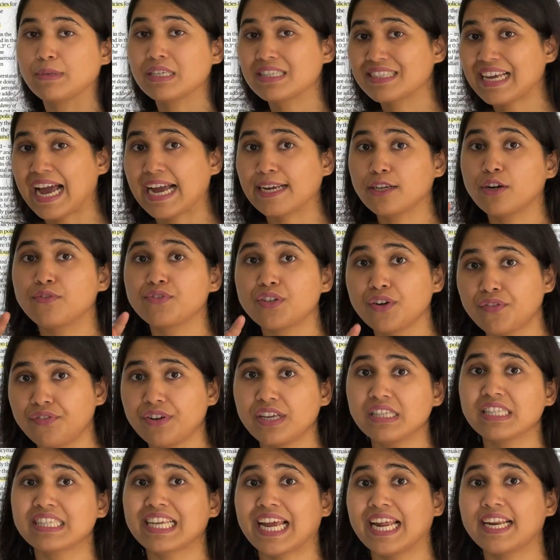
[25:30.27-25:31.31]
This kind of
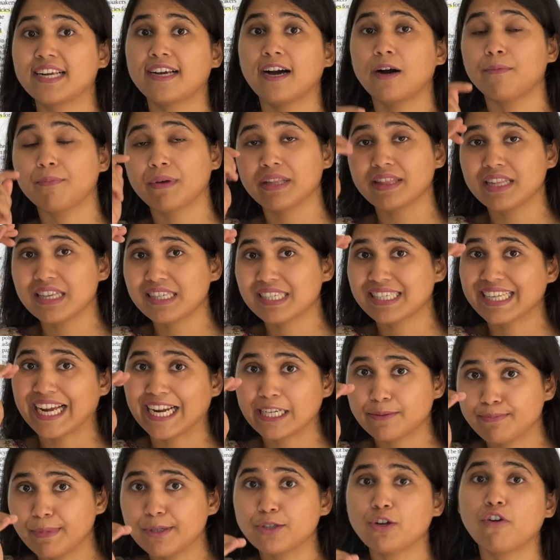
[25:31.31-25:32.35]
difference can come in the
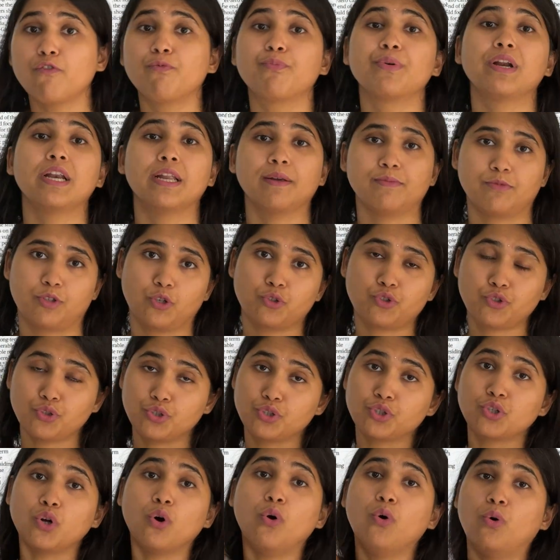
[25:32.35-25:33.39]
statement of prelims. You should
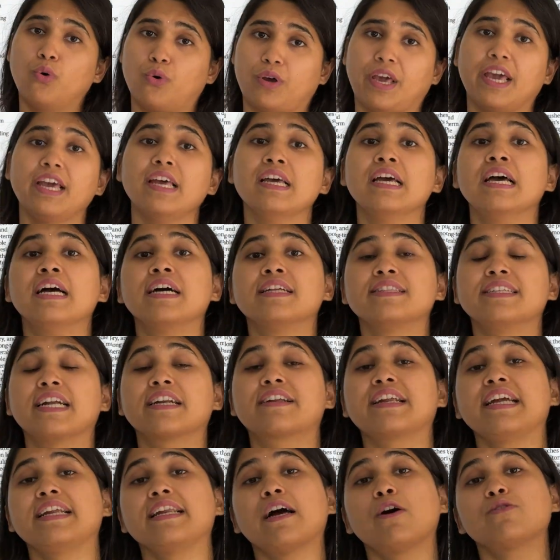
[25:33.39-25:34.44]
know, okay, that
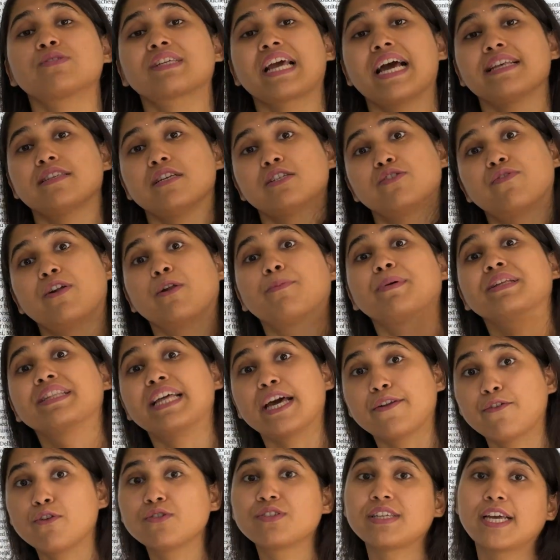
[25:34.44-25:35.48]
greenhouse gases will be
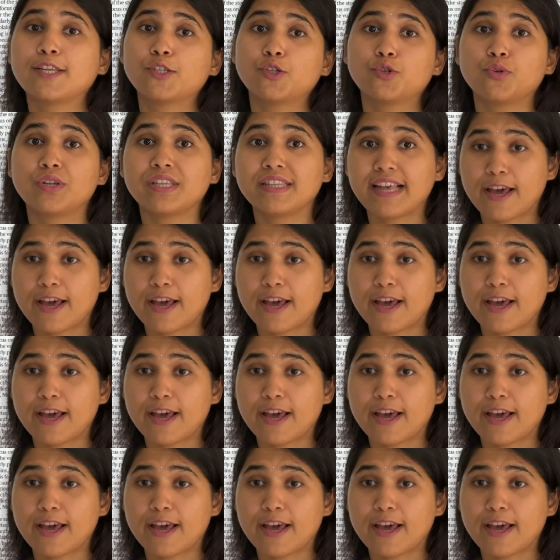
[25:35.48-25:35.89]
there for centuries.